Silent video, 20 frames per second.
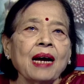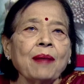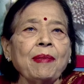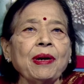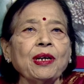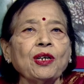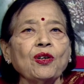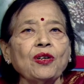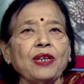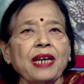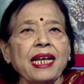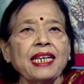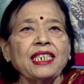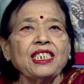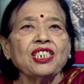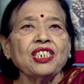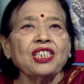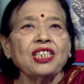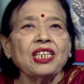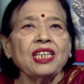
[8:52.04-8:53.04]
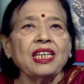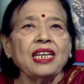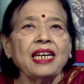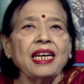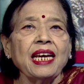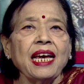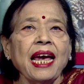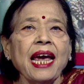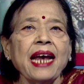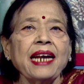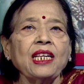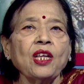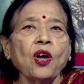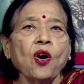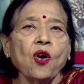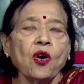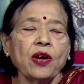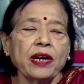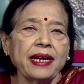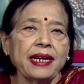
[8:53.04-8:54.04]
Coming to niche and
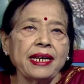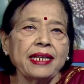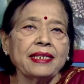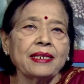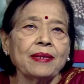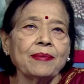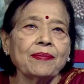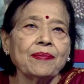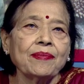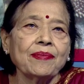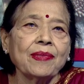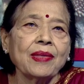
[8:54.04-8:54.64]
the organism.